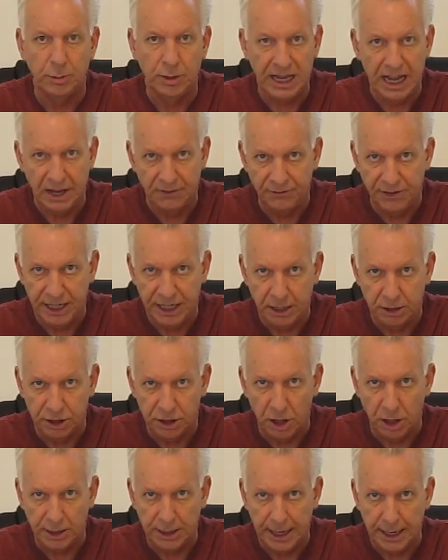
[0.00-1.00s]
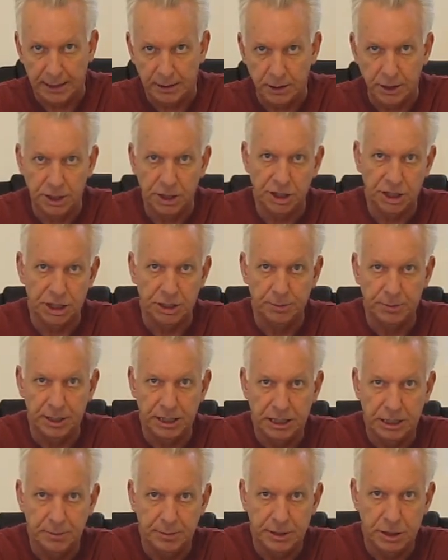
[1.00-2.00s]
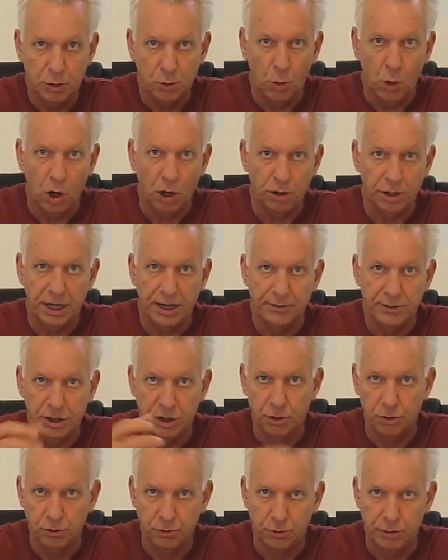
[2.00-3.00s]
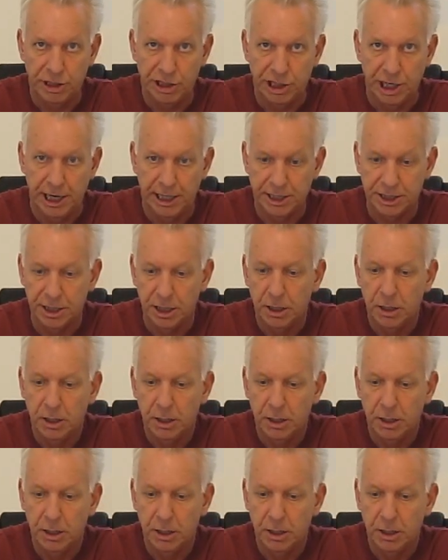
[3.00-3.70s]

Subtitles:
We have videos on that. You just simply dip it in your water, give it 2 or 3 shakes,